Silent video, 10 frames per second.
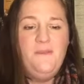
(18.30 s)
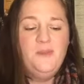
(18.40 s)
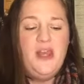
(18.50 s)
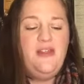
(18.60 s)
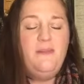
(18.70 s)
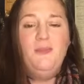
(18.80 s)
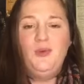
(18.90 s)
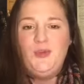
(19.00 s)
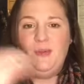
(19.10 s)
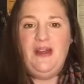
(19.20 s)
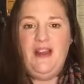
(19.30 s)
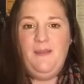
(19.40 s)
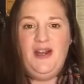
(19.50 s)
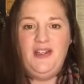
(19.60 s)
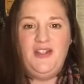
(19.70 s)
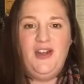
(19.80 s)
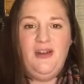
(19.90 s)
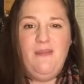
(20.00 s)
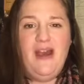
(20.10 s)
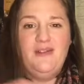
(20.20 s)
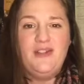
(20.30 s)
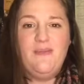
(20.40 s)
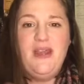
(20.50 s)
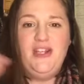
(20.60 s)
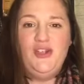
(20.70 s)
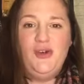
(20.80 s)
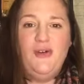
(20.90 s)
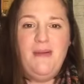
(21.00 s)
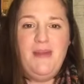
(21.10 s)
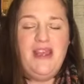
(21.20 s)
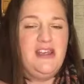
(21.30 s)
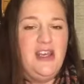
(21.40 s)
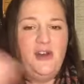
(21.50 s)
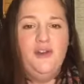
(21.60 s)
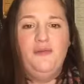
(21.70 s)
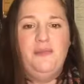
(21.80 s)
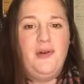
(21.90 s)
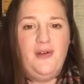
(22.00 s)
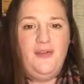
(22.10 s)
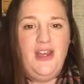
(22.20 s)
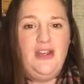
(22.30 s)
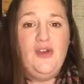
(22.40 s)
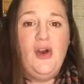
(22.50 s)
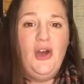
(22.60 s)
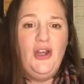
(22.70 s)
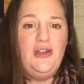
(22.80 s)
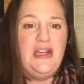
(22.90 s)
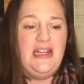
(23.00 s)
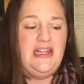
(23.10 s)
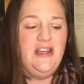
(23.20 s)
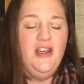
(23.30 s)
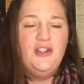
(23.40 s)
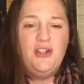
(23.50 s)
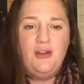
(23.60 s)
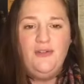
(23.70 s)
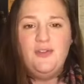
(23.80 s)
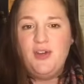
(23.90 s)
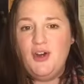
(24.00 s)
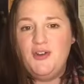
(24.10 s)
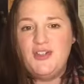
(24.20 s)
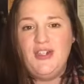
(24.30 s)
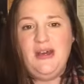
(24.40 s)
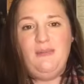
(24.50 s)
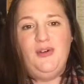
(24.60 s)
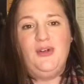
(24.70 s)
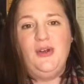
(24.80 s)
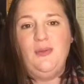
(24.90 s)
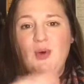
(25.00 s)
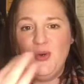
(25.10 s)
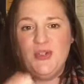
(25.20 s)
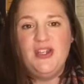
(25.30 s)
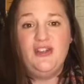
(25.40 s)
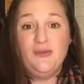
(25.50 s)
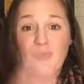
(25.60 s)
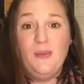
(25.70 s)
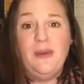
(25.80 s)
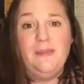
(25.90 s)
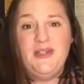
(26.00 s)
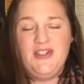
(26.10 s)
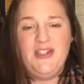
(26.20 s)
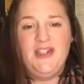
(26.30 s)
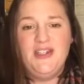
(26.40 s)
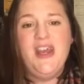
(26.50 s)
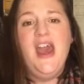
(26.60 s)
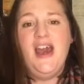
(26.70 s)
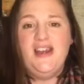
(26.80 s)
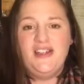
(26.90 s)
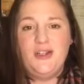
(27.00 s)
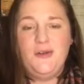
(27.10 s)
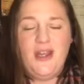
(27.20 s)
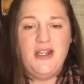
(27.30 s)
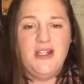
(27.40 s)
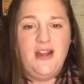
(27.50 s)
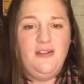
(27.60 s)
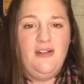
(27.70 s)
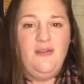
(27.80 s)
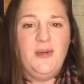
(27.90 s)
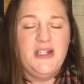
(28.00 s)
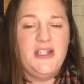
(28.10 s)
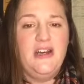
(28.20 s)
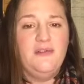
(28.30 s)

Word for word: and then multiply it by a certain amount to make sure I'm making enough profit, not only to cover the cost of that product, but also to run my business and to create a salary for myself.